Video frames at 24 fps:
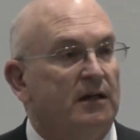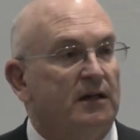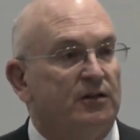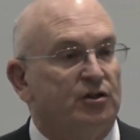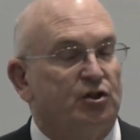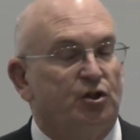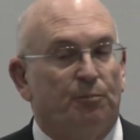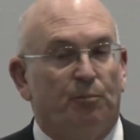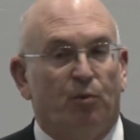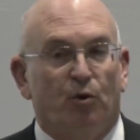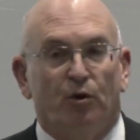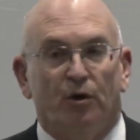
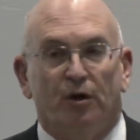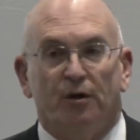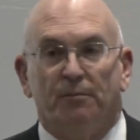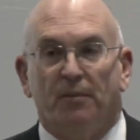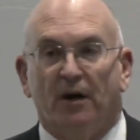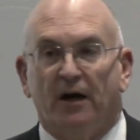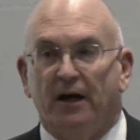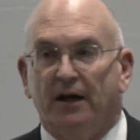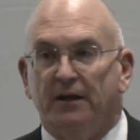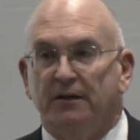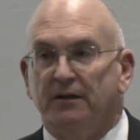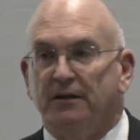supported
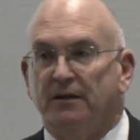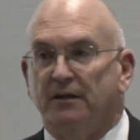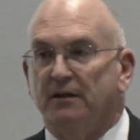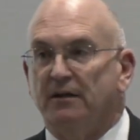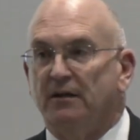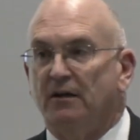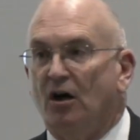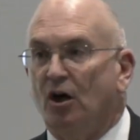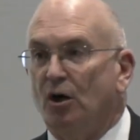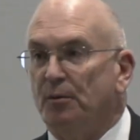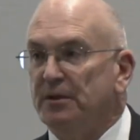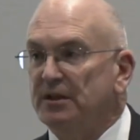by the
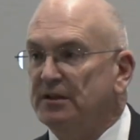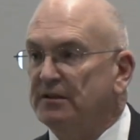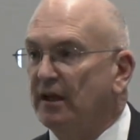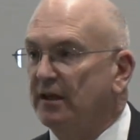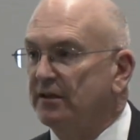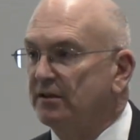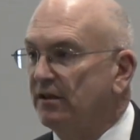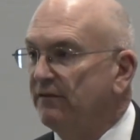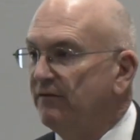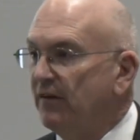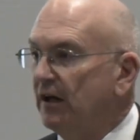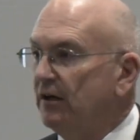Army
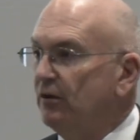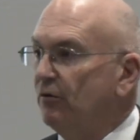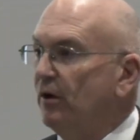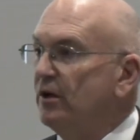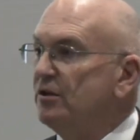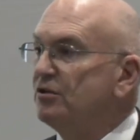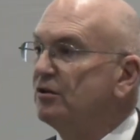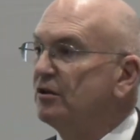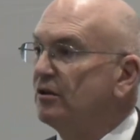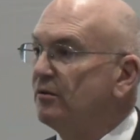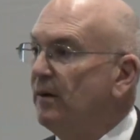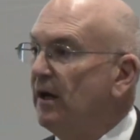Test and
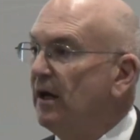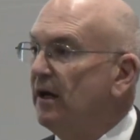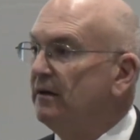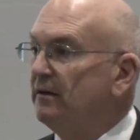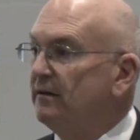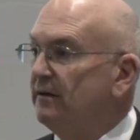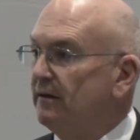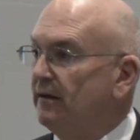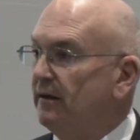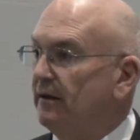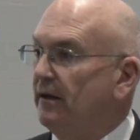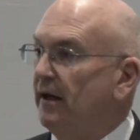Evaluation Command,
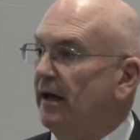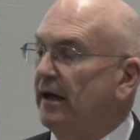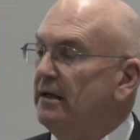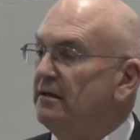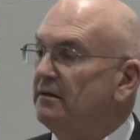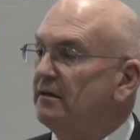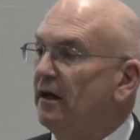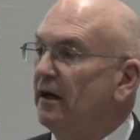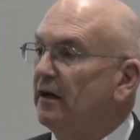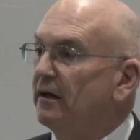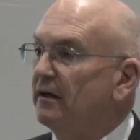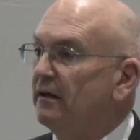
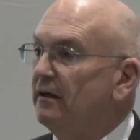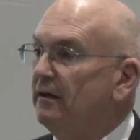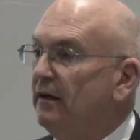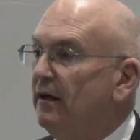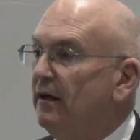ATEC,